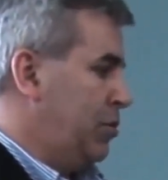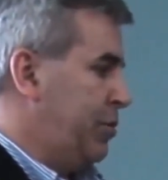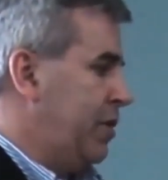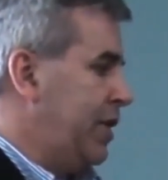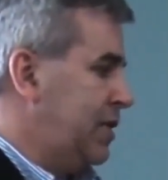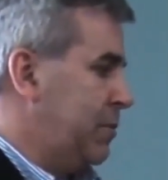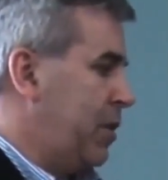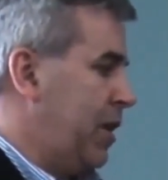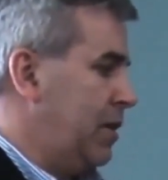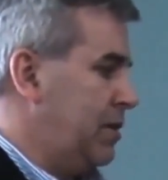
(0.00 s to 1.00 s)
Once we release the
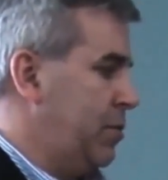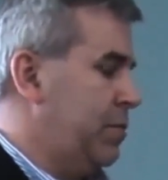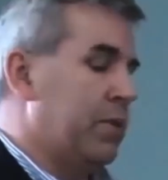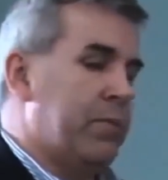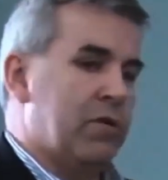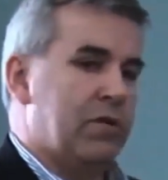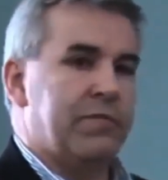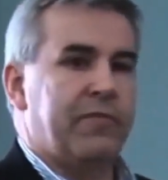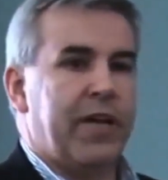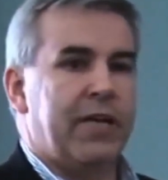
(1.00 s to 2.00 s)
product, we'll promote it
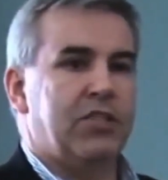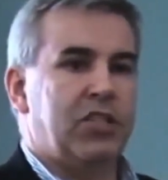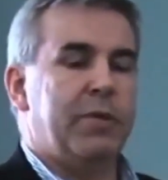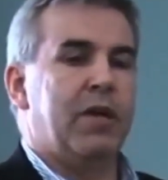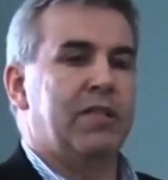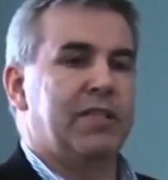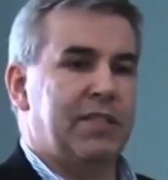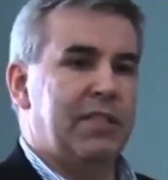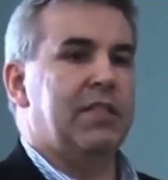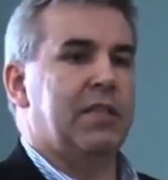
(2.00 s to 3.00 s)
via GBR's
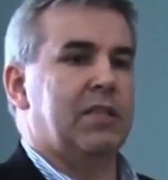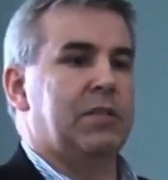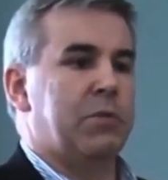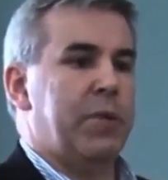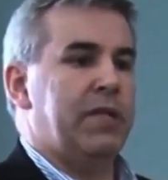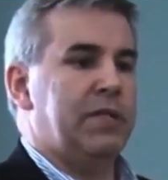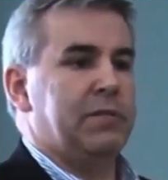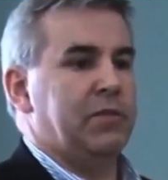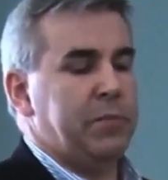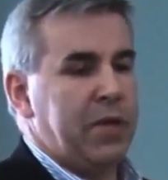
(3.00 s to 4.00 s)
existing customer
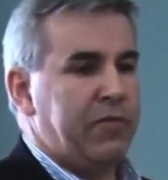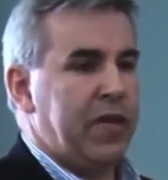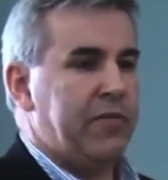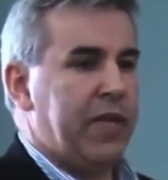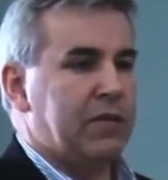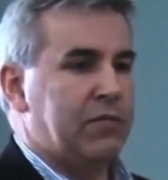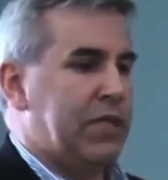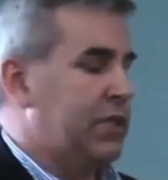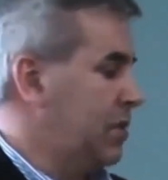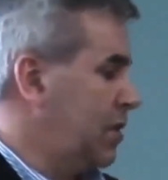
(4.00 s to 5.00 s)
base. We've about
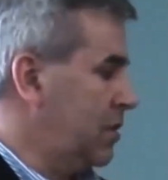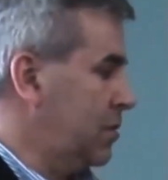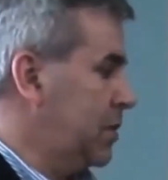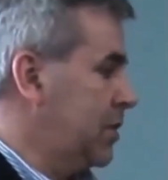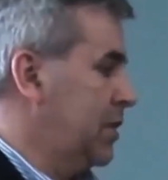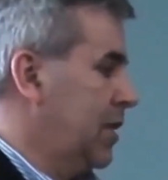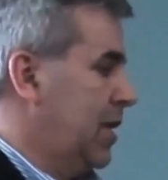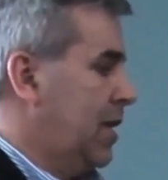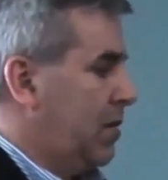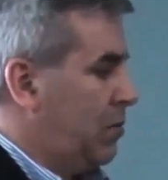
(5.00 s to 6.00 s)
5,000 registered customers.
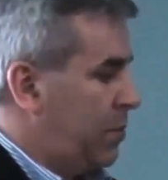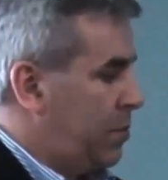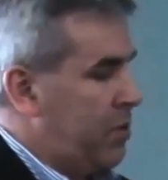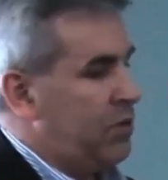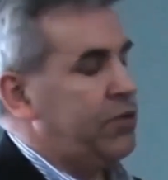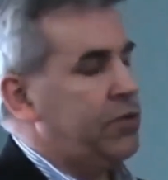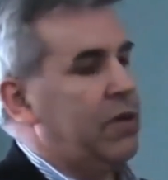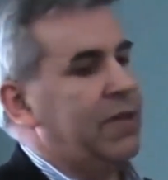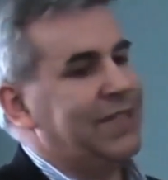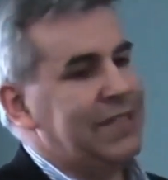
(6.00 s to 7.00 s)
We'll promote it
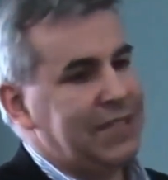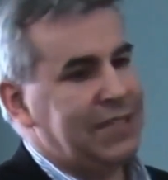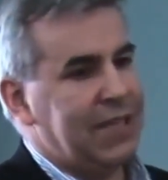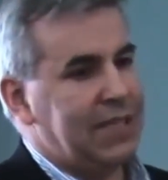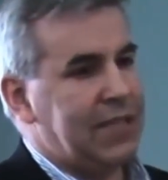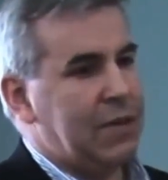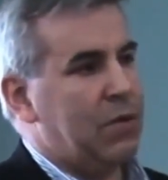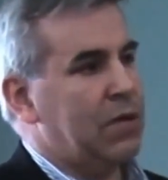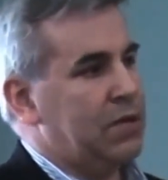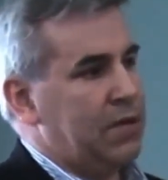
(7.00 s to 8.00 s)
through our existing sales
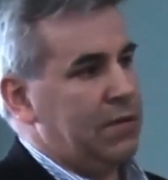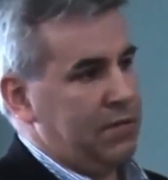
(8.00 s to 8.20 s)
network